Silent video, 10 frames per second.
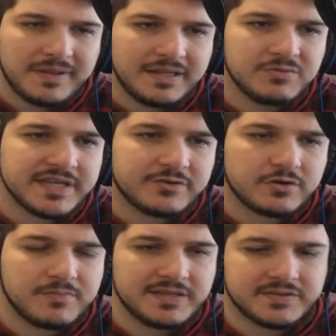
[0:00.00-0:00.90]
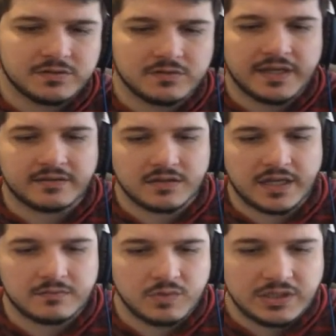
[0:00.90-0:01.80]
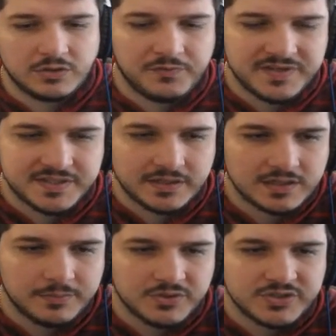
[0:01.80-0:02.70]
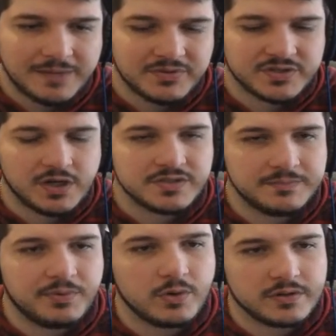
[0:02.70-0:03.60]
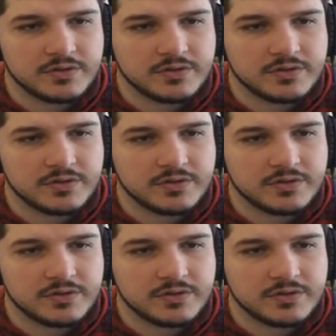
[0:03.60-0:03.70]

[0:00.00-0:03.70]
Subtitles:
It was incremental. So like what Luffy said a couple chapters ago is important.